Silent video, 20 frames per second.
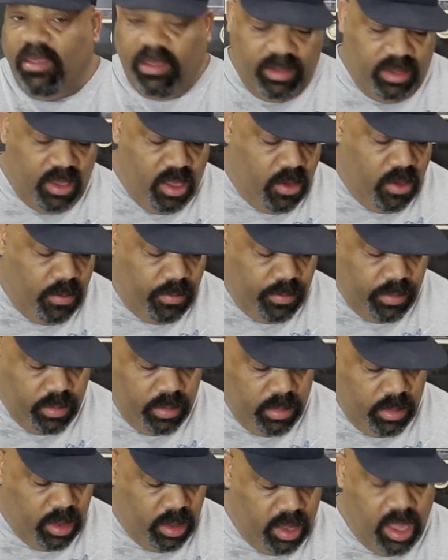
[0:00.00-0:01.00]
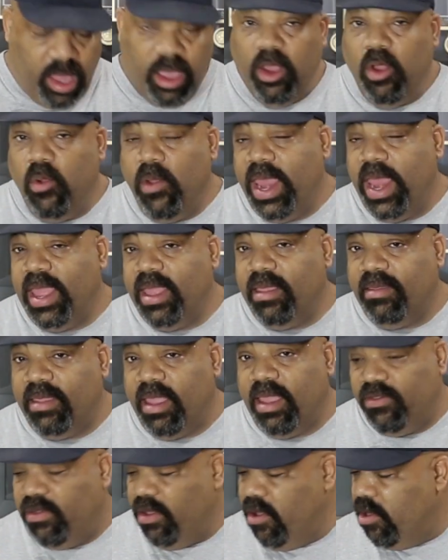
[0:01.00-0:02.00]
so the ingredients
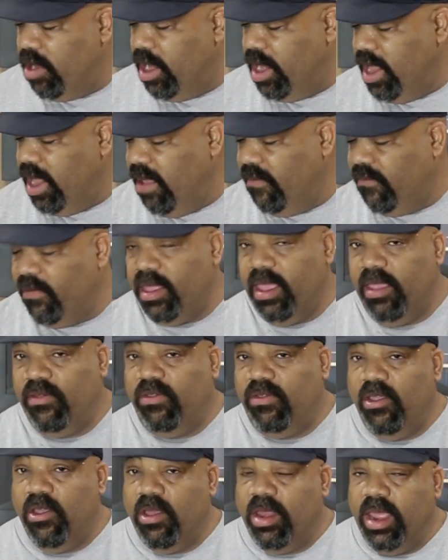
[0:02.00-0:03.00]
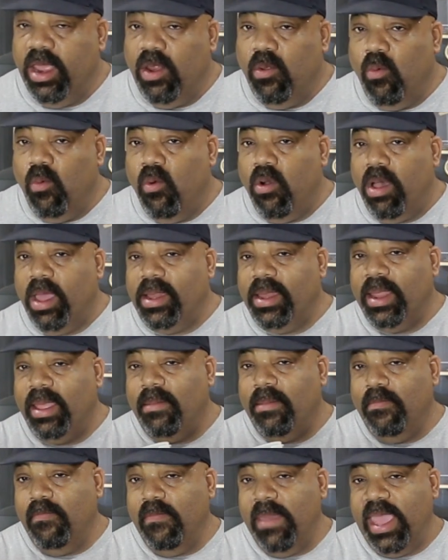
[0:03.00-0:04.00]
that you're going to need for this, you're going to need 1
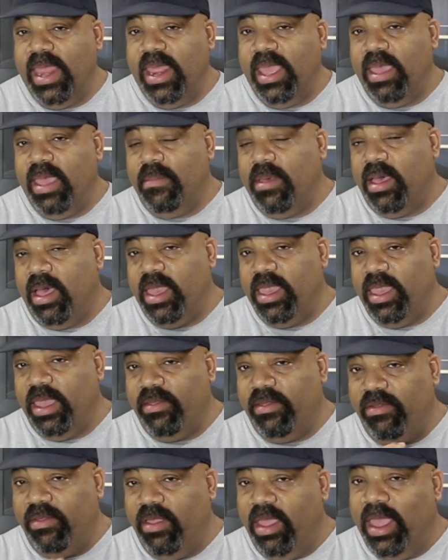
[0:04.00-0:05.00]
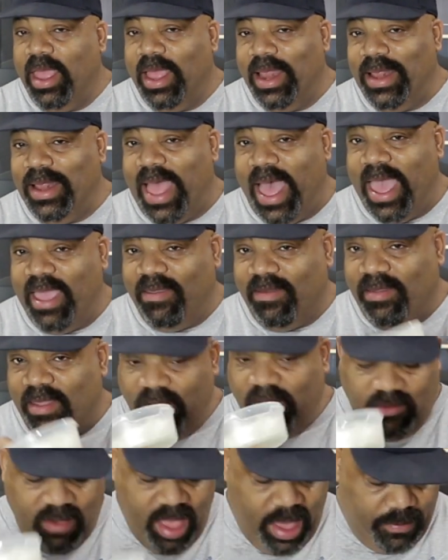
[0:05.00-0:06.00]
medium onion diced and
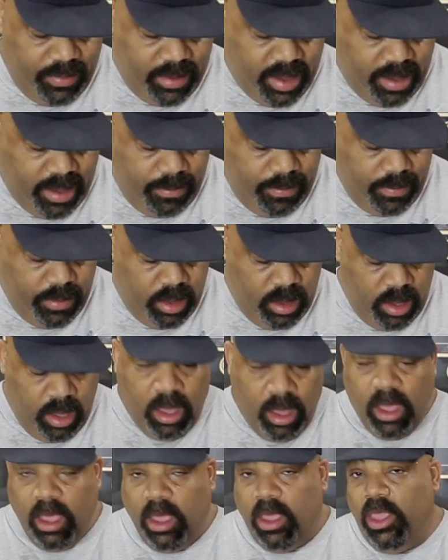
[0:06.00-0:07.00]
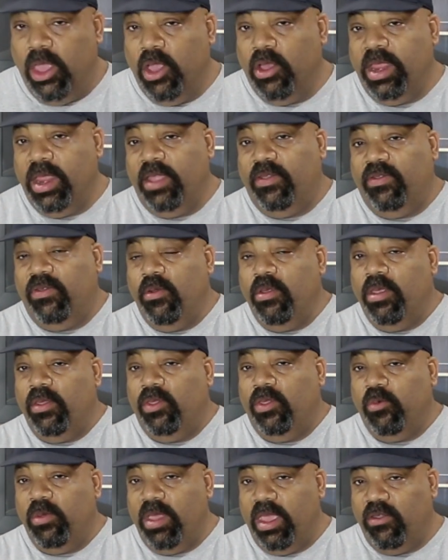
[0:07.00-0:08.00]
chopped up. You'll need 2 to
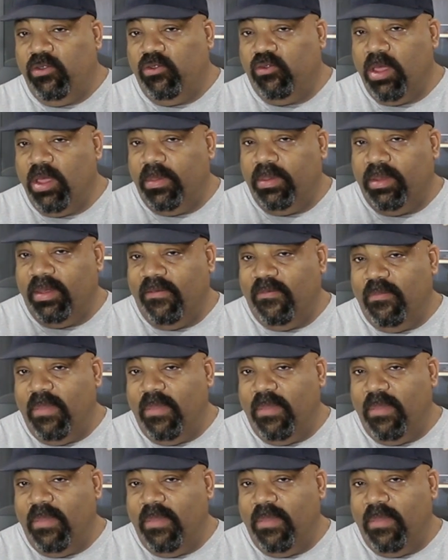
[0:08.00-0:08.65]
3 strips of